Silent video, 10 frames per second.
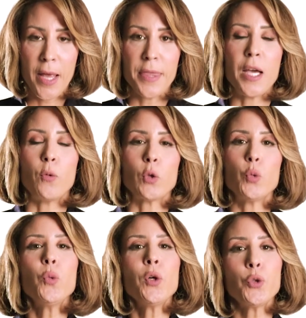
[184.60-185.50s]
Now, what
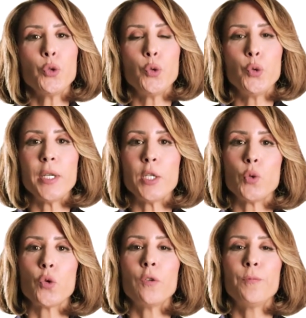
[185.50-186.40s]
we want to do is
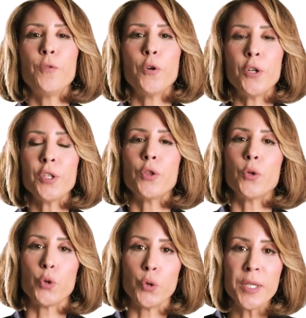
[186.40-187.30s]
to convert
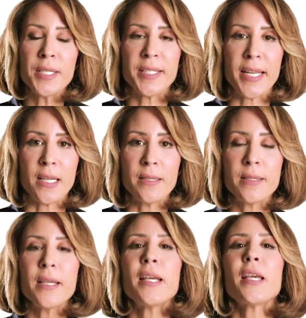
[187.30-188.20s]
those unit sales
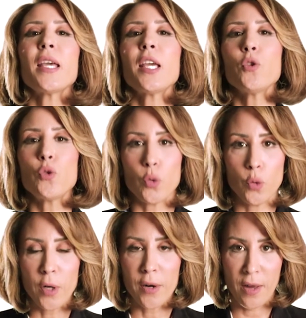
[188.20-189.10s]

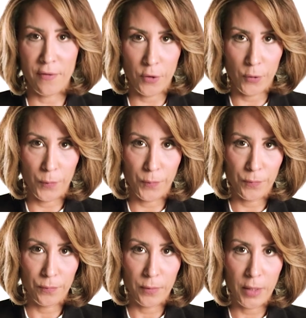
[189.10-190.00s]
into revenue.
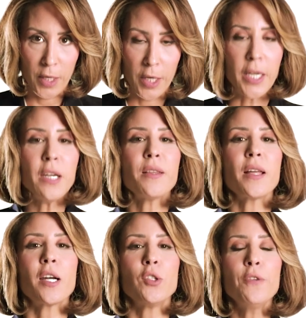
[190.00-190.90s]
Here, there
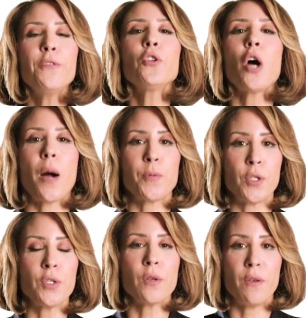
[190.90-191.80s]
are different
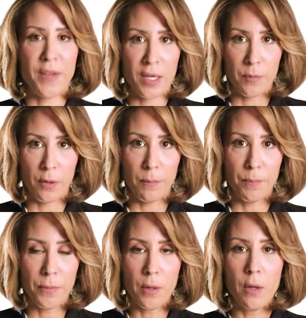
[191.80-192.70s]
options available.
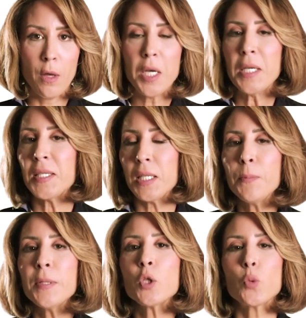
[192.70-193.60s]

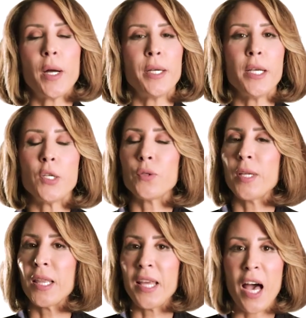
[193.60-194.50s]
Simplest one is to
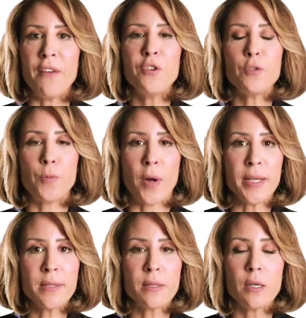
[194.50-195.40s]
take the average
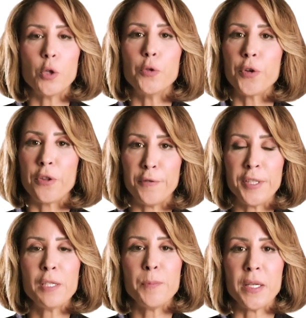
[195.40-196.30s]
price over the
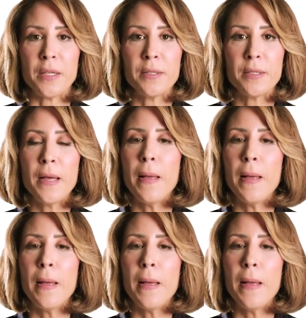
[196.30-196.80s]
fitted period,